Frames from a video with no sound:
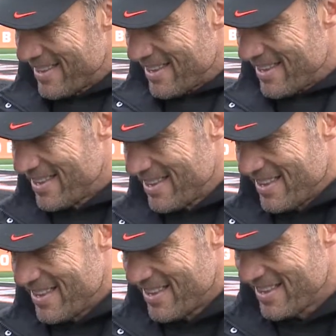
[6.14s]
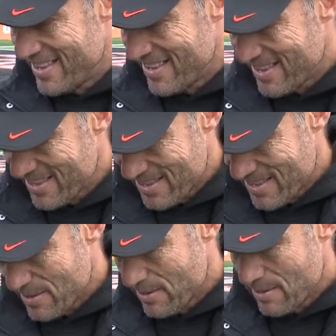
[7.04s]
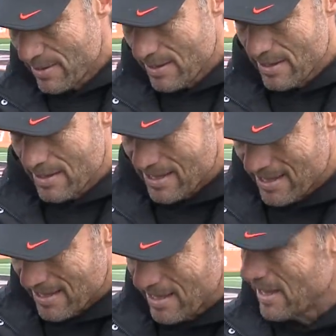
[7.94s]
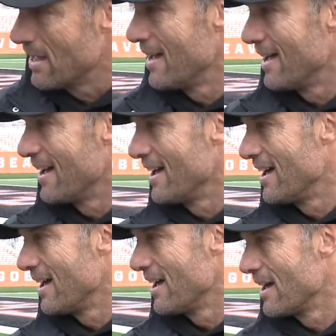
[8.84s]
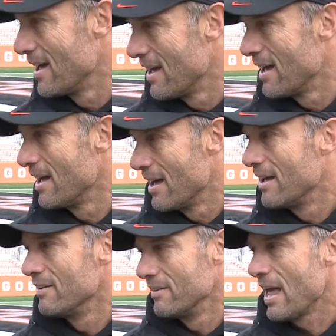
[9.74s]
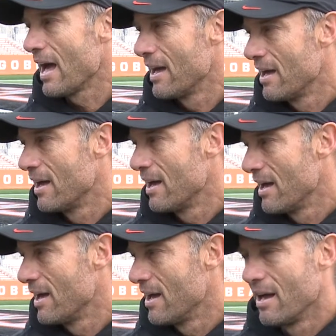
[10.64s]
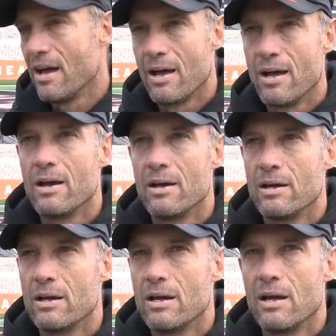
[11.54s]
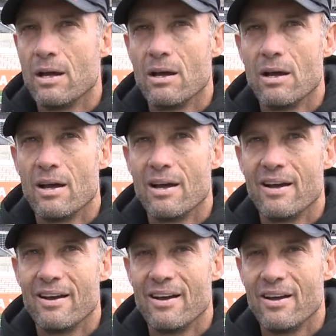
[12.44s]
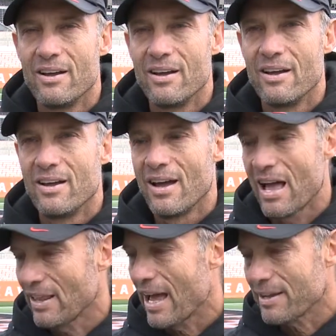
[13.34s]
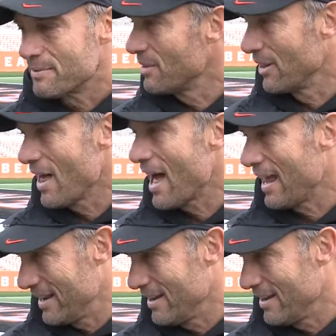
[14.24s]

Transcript: Villeman, guys that necessarily didn't have you know kind of buried in this yeah. depth chart at the start of this fall, and how do you feel they're growing? I like place? them a lot.